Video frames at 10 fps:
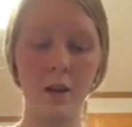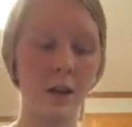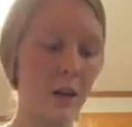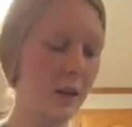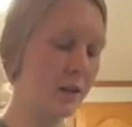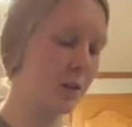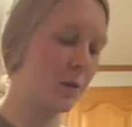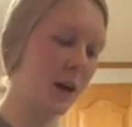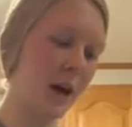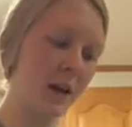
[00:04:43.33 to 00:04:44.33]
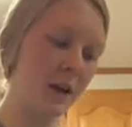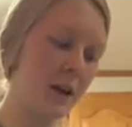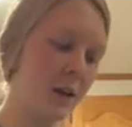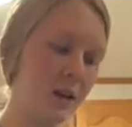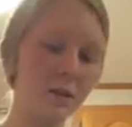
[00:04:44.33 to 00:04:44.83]
And this can be high
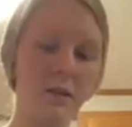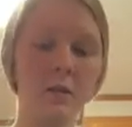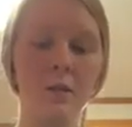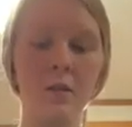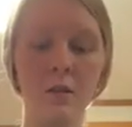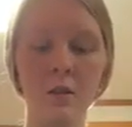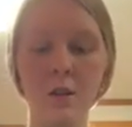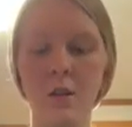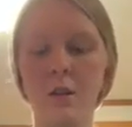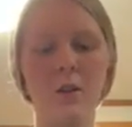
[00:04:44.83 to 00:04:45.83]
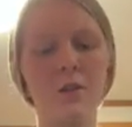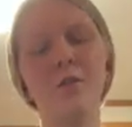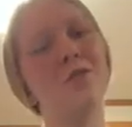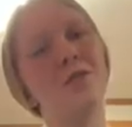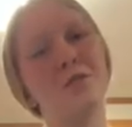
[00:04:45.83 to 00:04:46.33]
heat, or
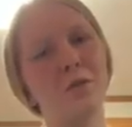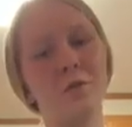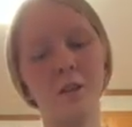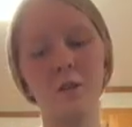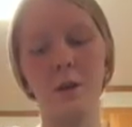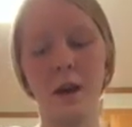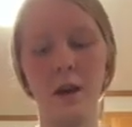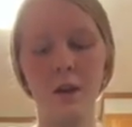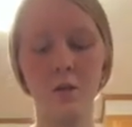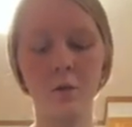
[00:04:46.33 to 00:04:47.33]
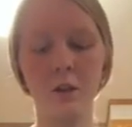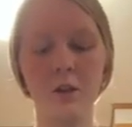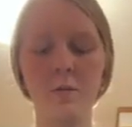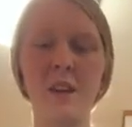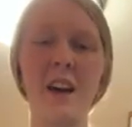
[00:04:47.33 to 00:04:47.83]
no, you don't really want it to be high heat. You want it to
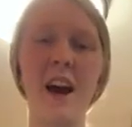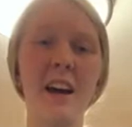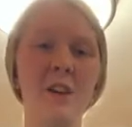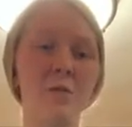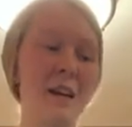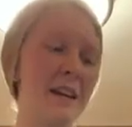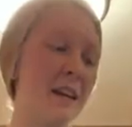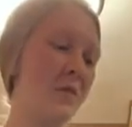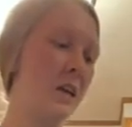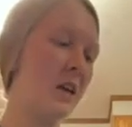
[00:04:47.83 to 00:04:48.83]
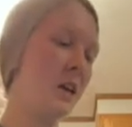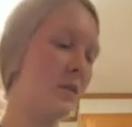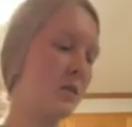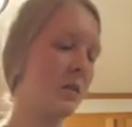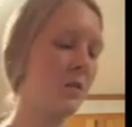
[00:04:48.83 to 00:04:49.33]
be high or medium heat.